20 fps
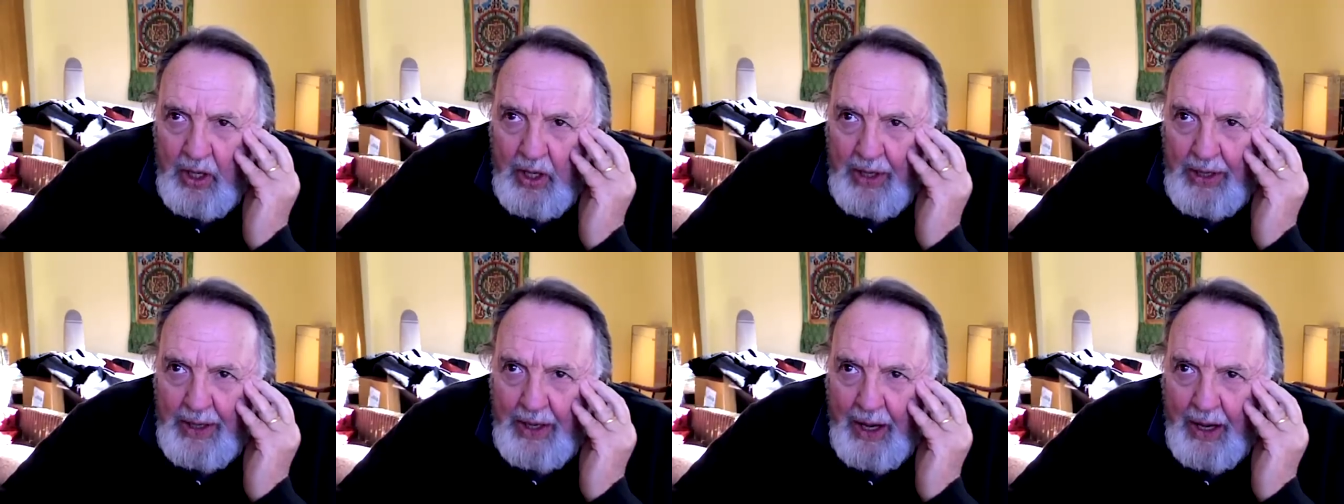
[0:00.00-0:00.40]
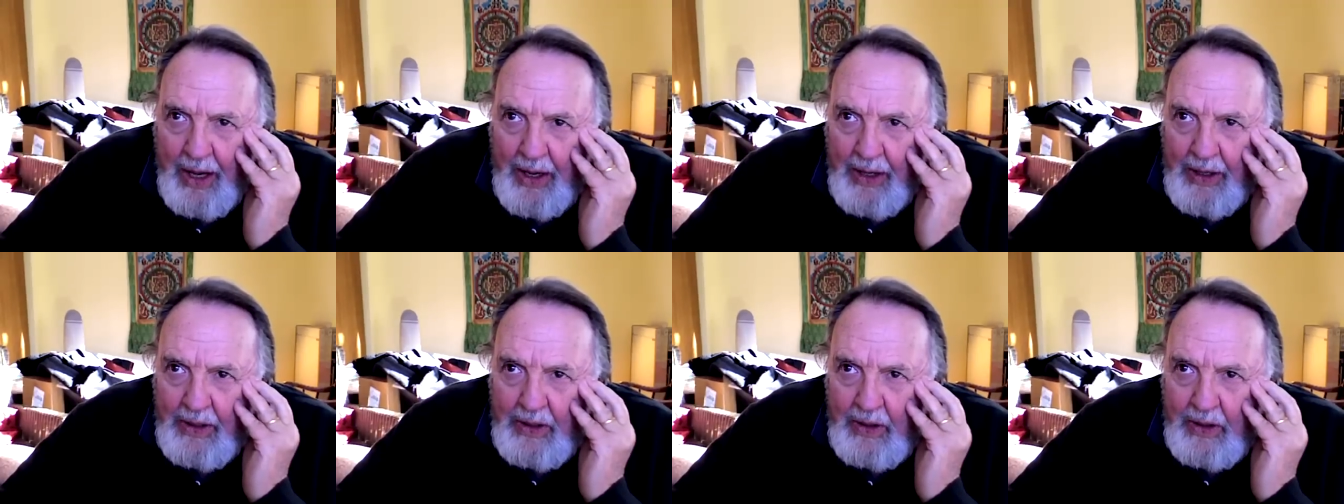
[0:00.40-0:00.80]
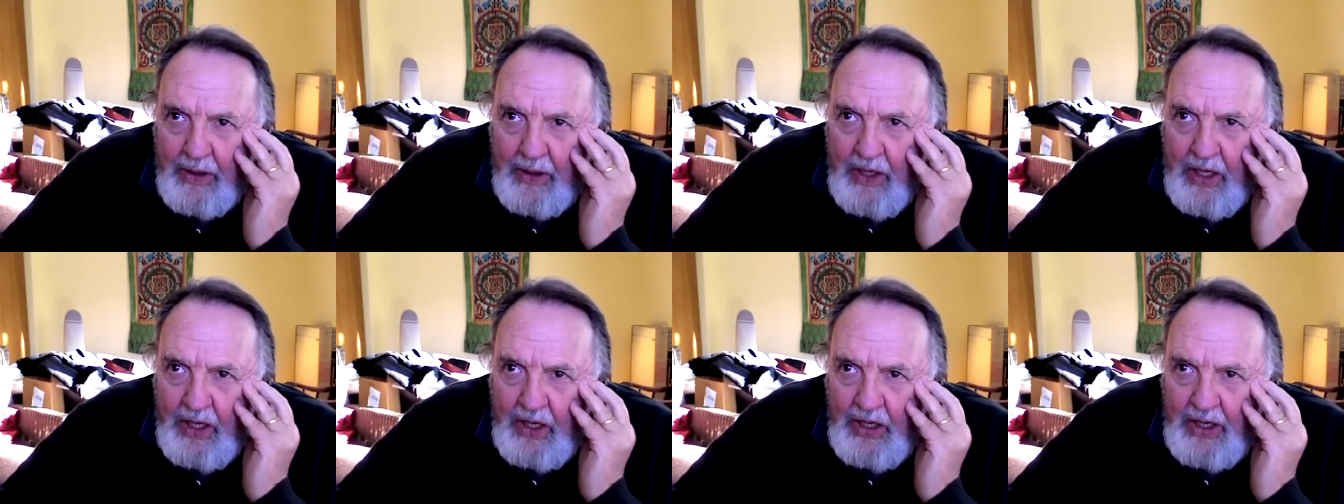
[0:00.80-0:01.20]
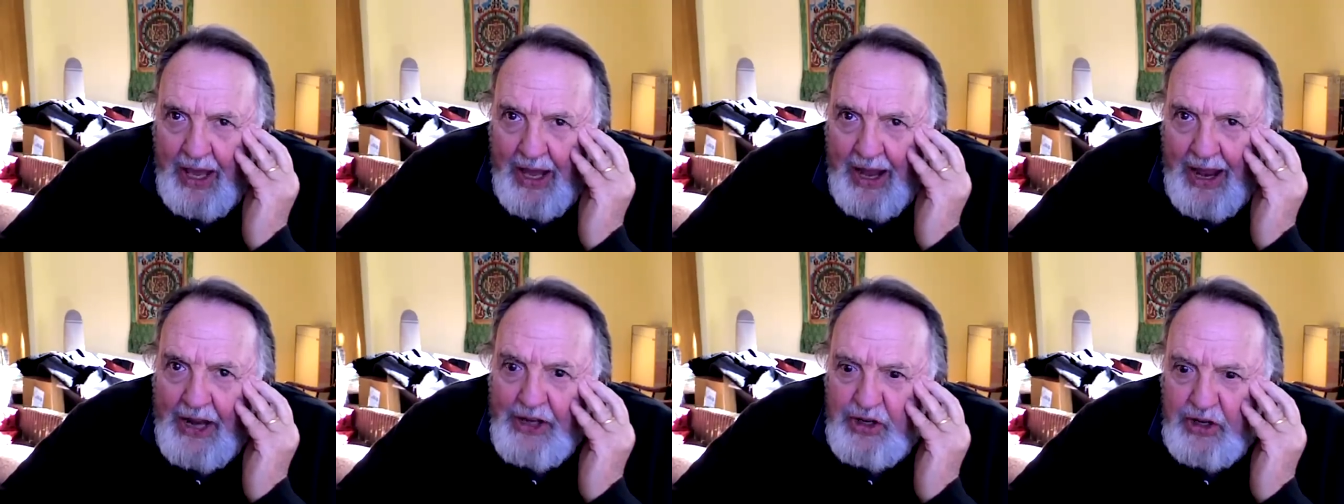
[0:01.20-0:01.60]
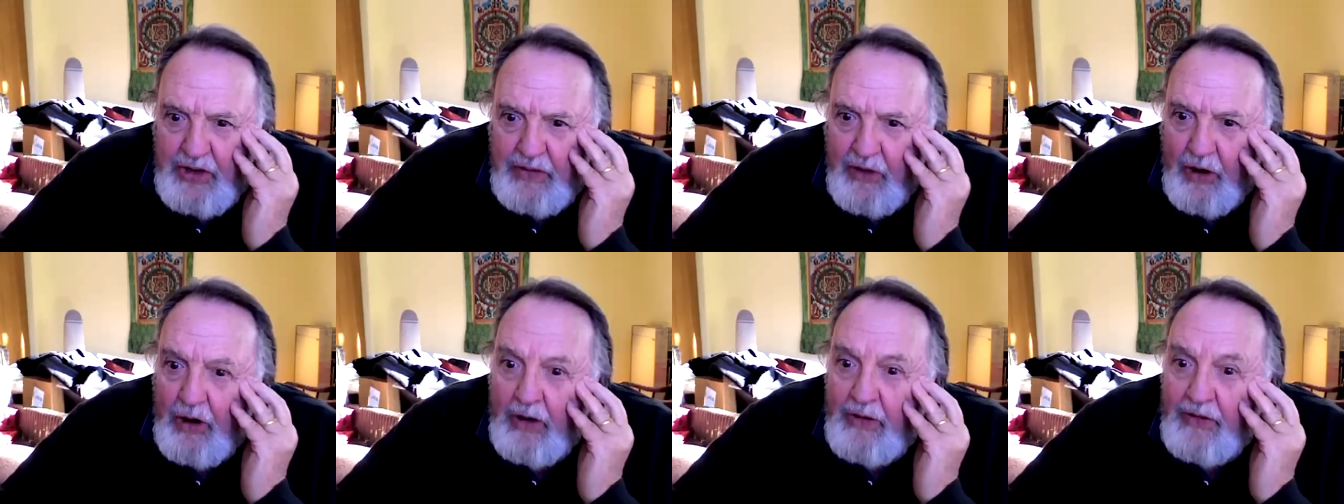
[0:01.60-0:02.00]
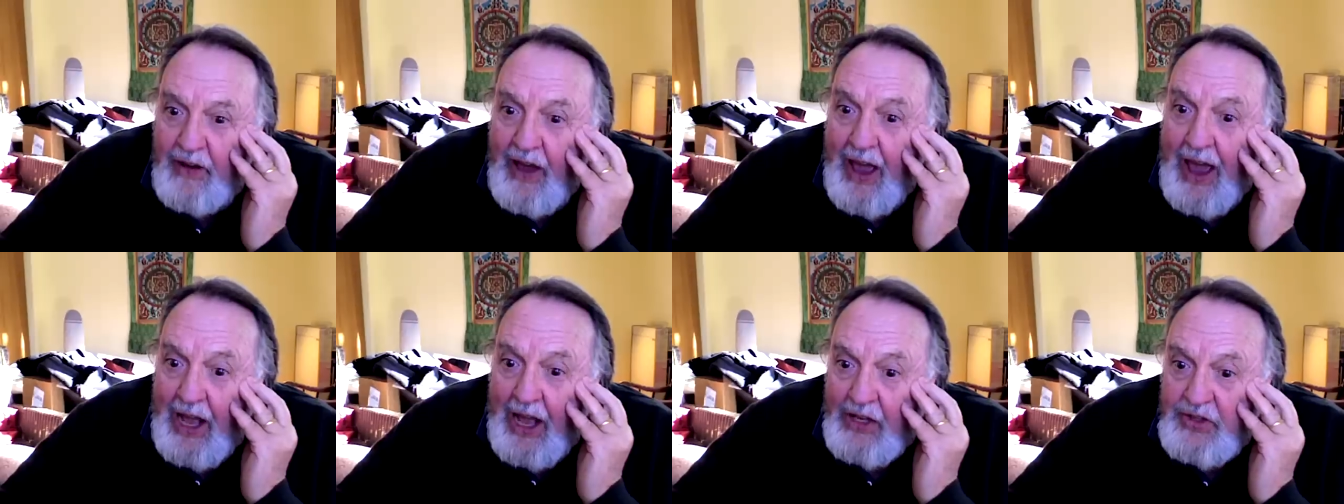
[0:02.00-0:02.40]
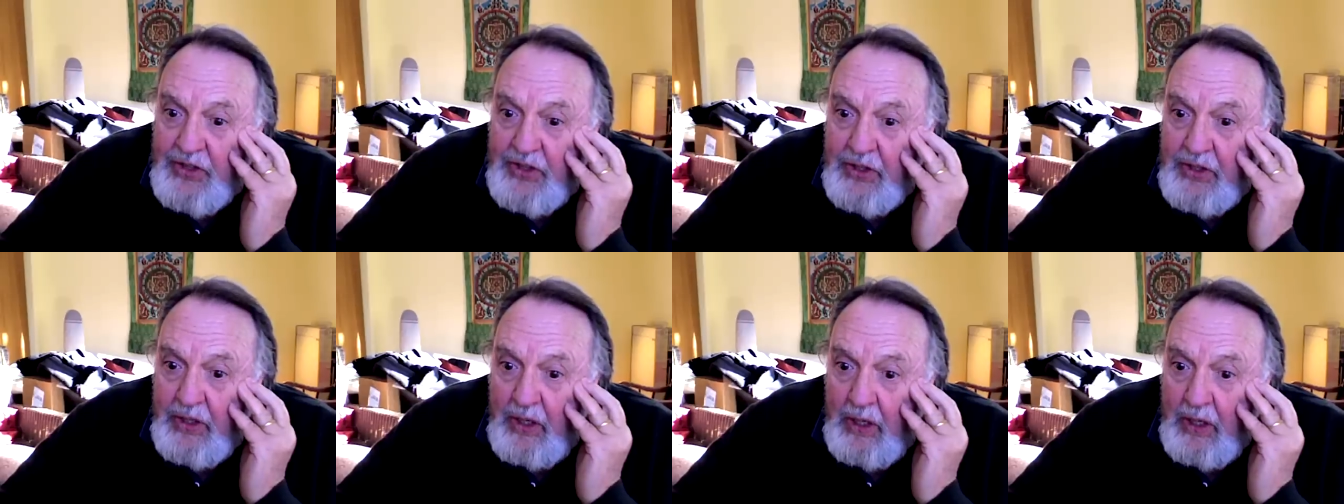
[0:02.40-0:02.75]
uh, can get edgy very fast.